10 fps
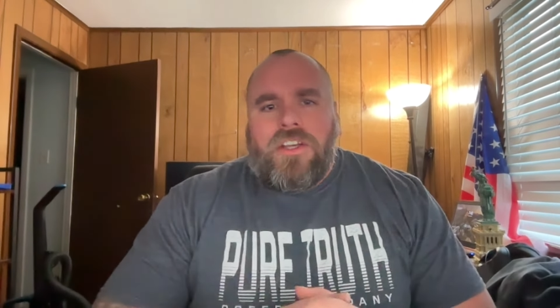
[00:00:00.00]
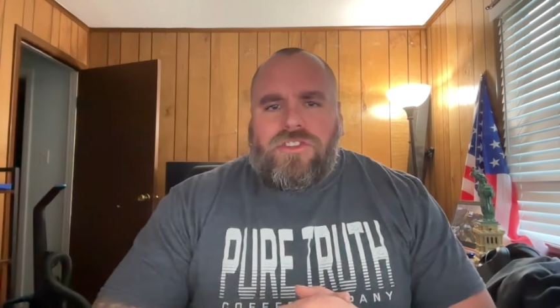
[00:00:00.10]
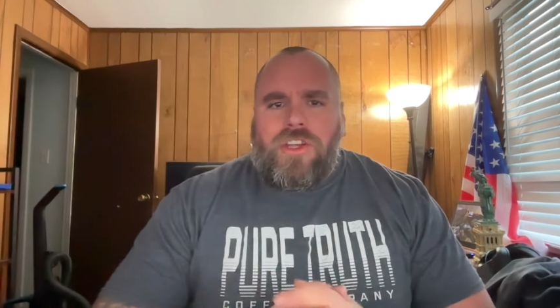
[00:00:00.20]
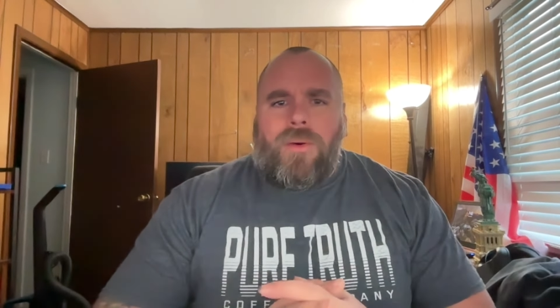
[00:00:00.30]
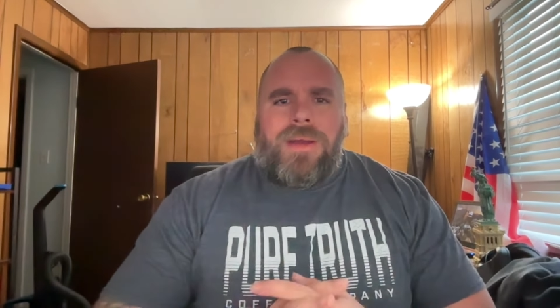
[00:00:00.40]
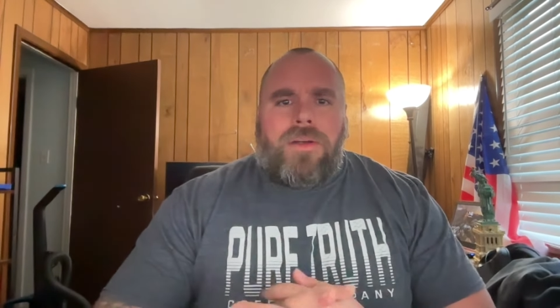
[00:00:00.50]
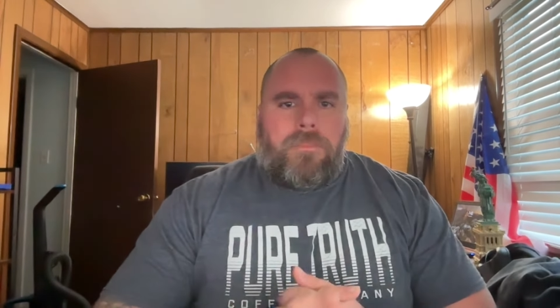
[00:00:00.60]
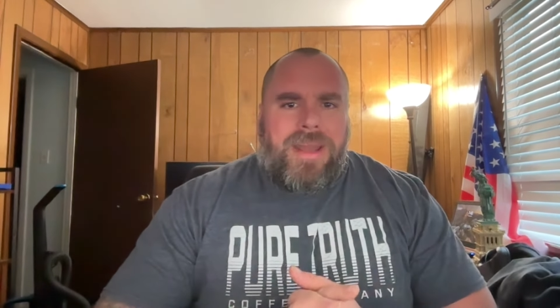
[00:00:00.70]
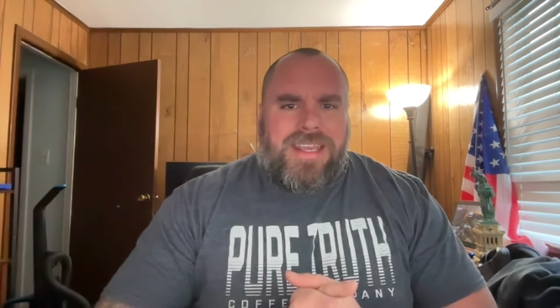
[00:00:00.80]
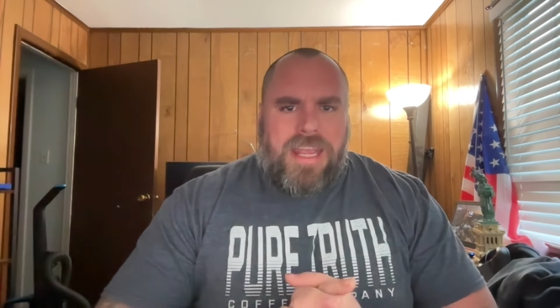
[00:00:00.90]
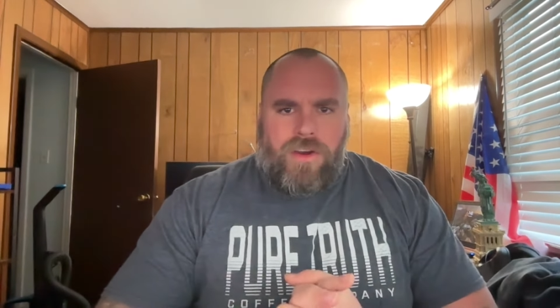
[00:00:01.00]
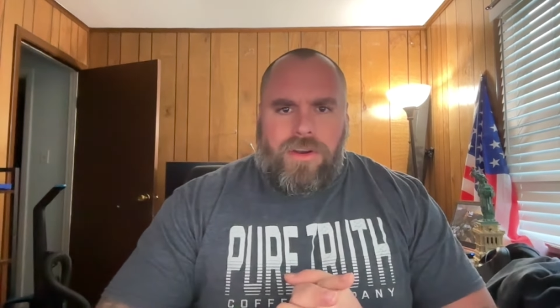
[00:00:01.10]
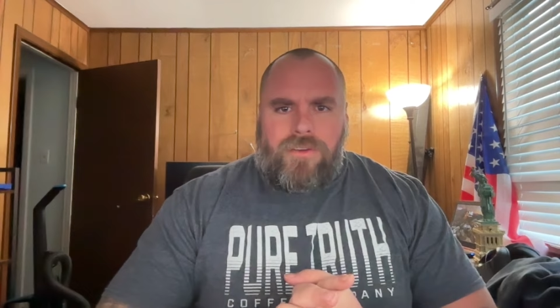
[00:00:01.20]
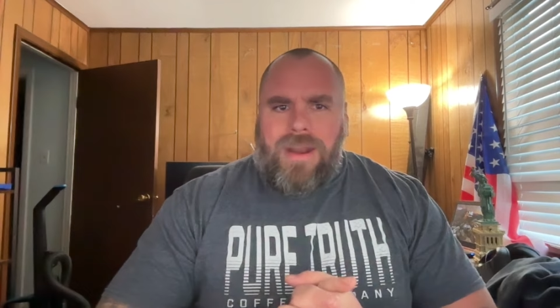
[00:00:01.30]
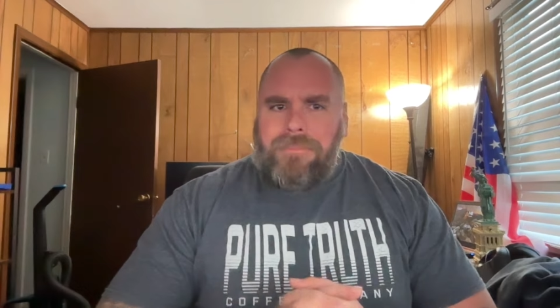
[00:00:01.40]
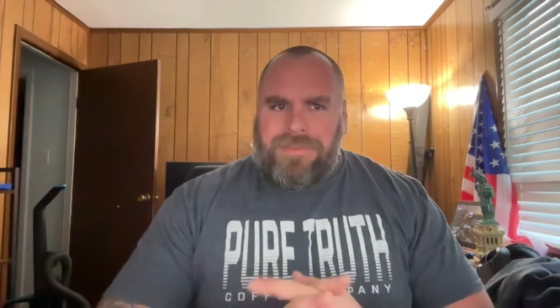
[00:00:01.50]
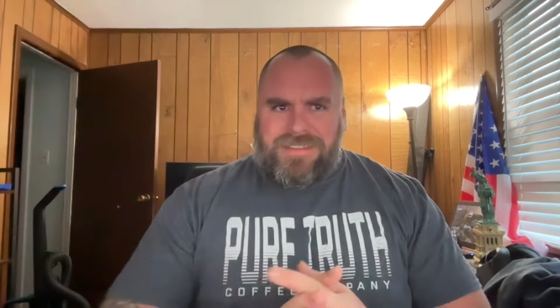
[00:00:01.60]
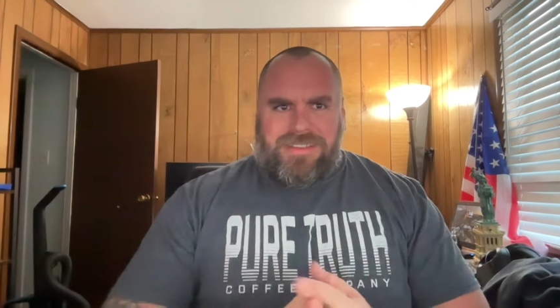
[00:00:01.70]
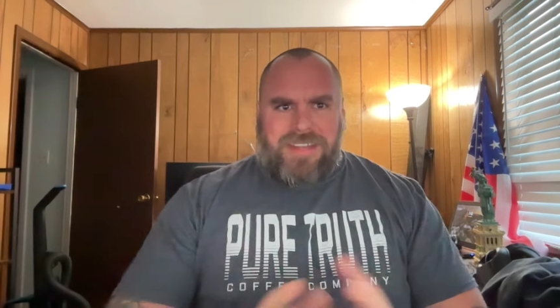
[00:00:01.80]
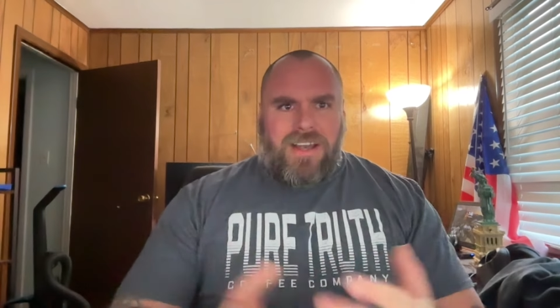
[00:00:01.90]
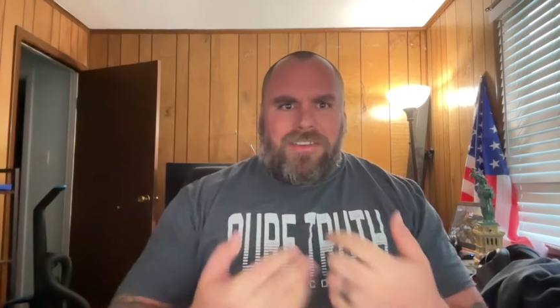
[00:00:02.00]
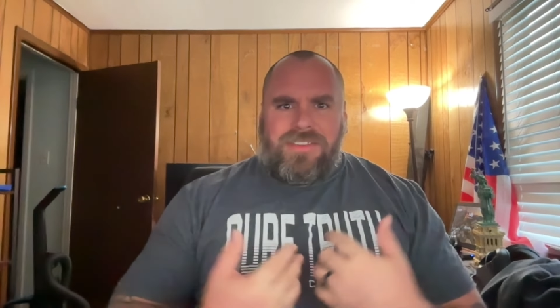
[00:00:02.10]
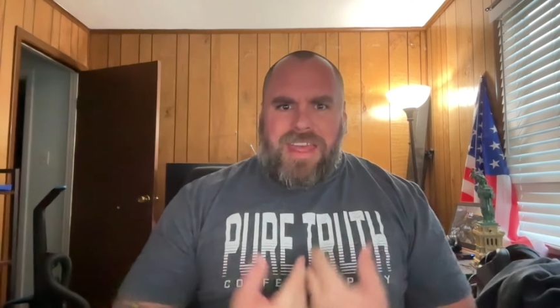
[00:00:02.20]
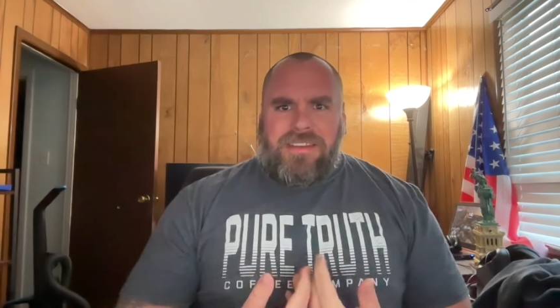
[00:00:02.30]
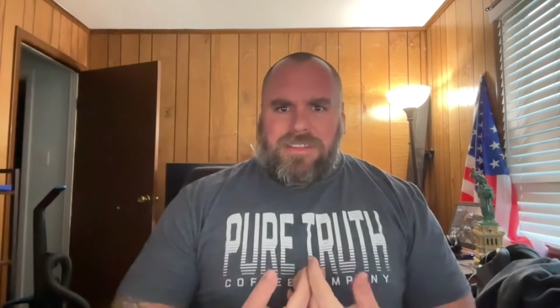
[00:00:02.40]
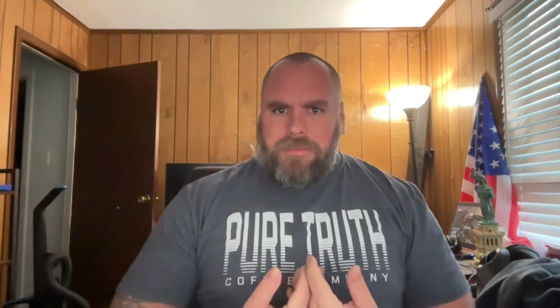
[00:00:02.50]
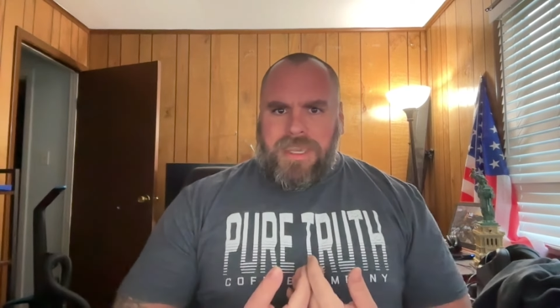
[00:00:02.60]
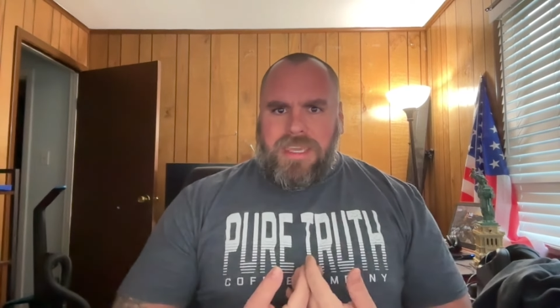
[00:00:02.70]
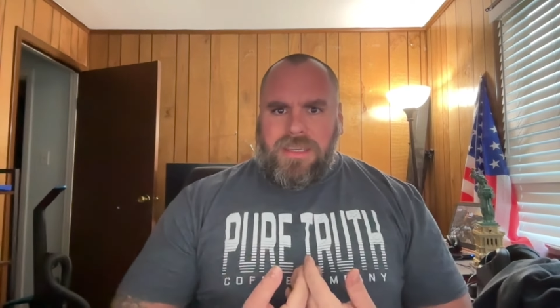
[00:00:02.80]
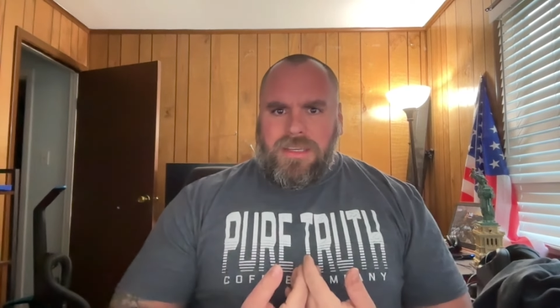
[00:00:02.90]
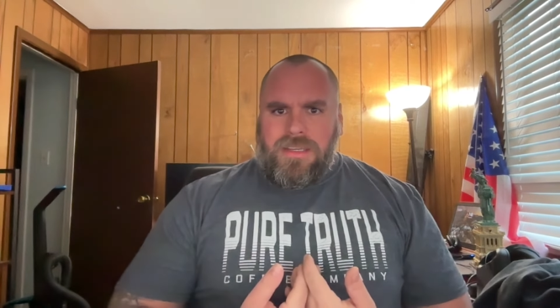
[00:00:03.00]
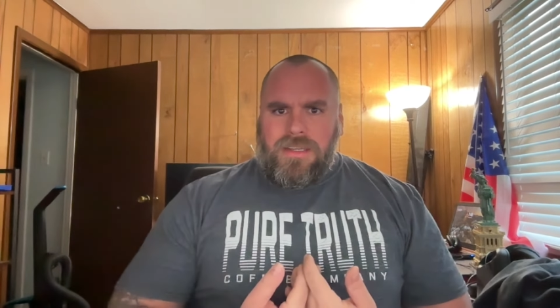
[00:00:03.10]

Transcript: So you know what my carrier rep does then to me?